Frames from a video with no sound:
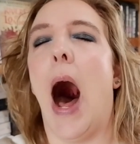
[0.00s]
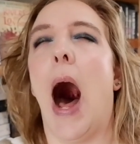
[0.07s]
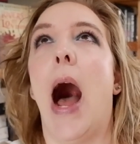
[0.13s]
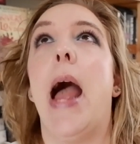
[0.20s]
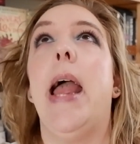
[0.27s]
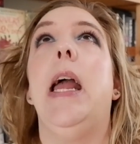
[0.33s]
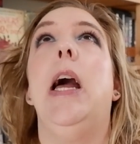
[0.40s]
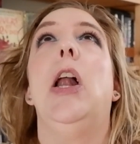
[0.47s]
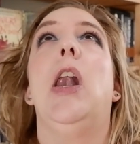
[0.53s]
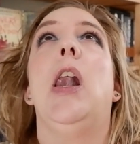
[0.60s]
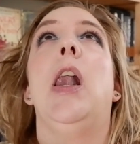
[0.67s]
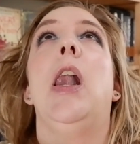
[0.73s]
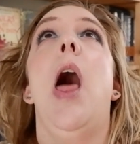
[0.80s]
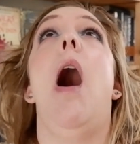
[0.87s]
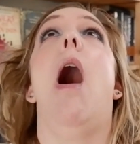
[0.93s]
I
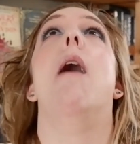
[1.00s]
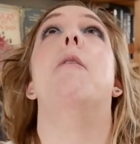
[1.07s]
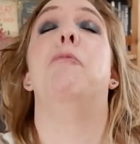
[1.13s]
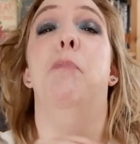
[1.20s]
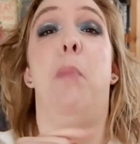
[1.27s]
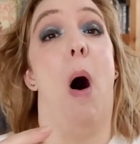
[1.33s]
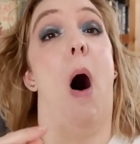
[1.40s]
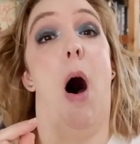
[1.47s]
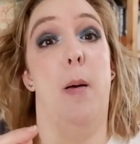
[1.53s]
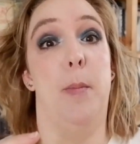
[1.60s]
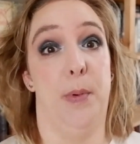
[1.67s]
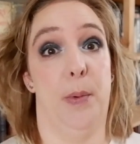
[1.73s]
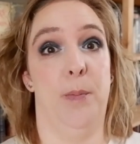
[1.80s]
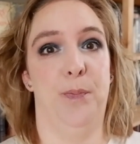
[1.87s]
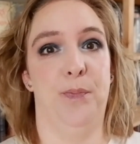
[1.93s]
love
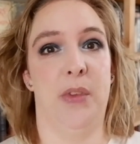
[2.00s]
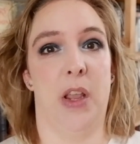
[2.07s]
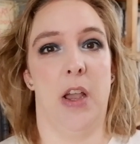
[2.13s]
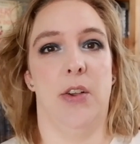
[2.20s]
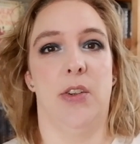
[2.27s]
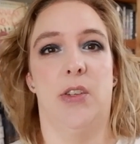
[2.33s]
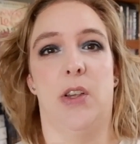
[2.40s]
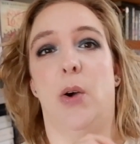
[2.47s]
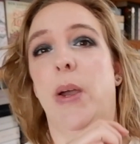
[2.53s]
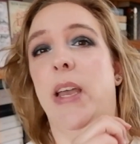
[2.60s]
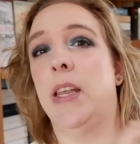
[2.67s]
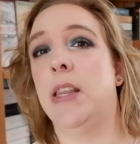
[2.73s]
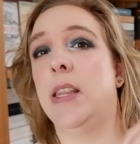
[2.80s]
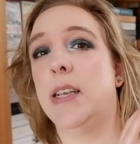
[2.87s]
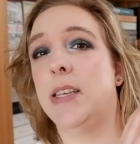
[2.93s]
Bob. So
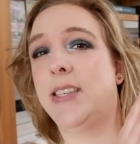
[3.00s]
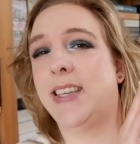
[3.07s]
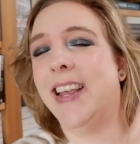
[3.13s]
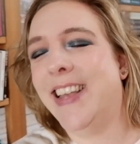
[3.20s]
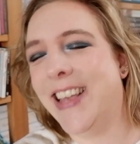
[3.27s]
in this